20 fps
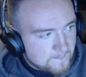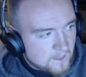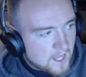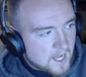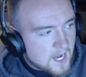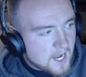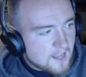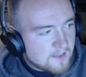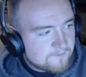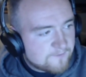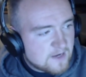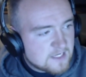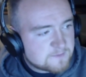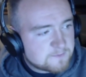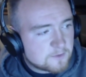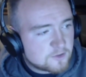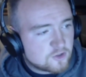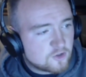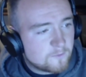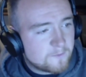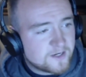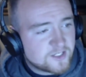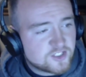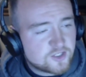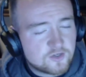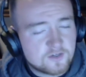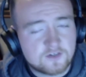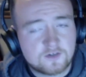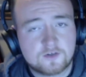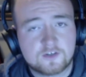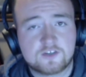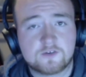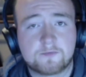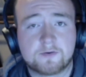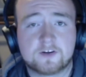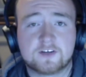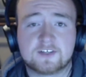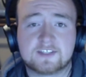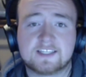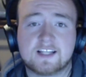The Facebook group, make sure to
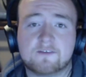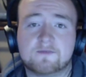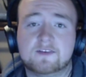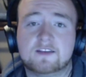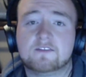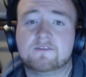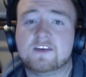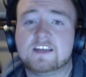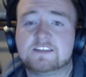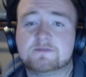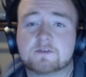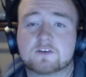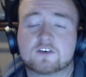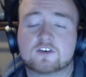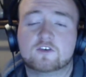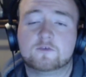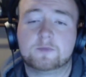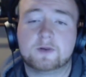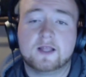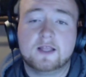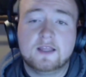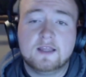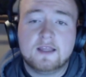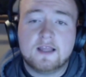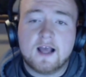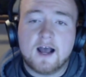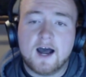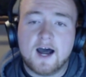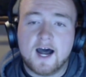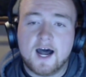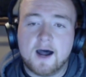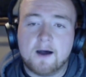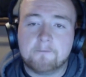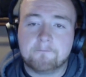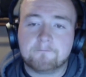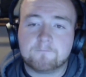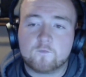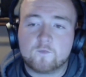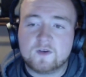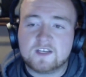put yourself in the Facebook group.
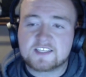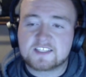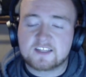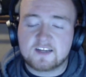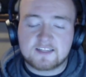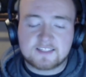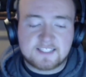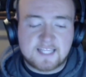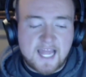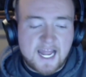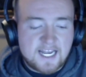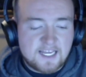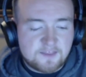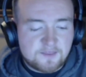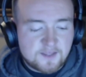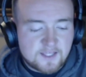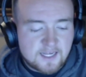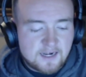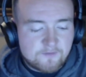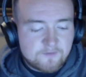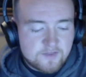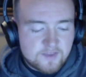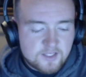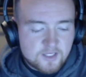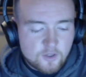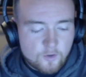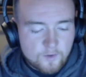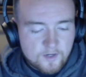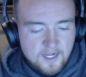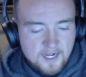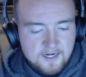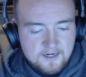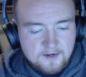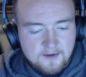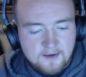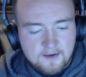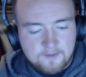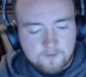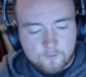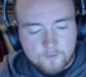We discuss anything and everything going on
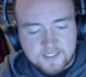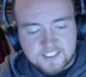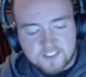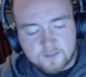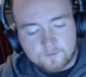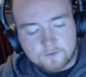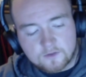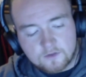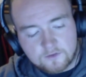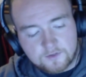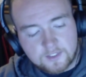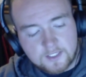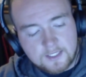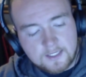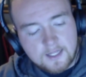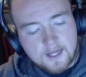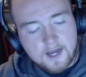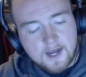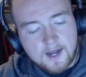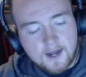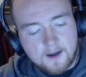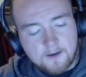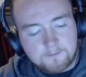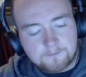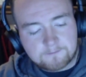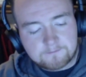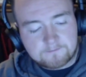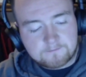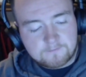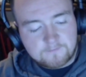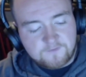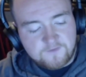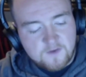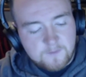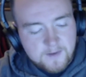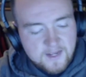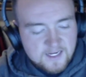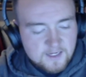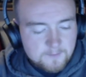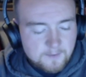in the racing world,
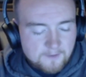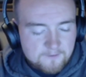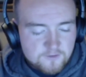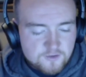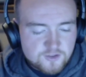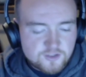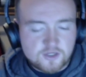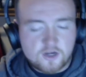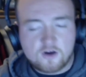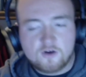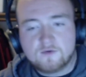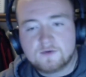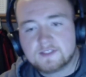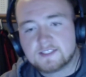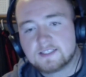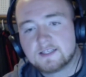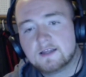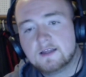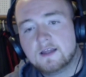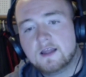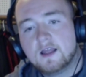feedback about the shows.